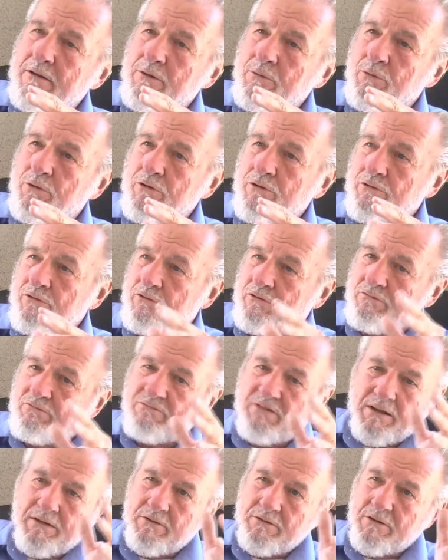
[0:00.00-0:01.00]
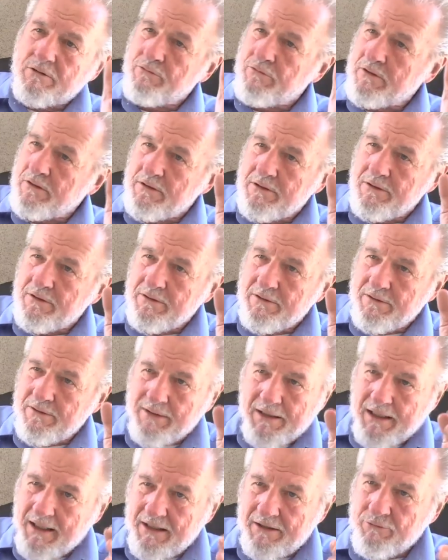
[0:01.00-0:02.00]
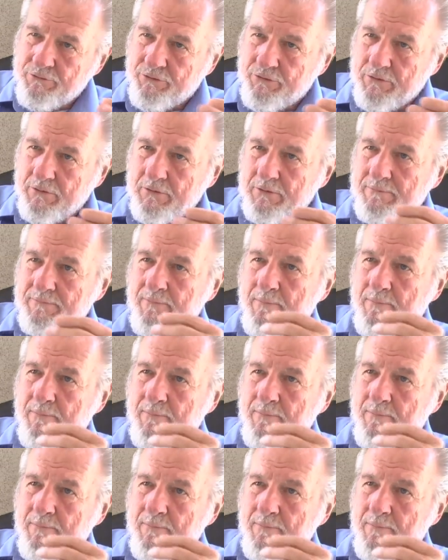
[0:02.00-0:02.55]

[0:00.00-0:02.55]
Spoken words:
there was relatively a handful.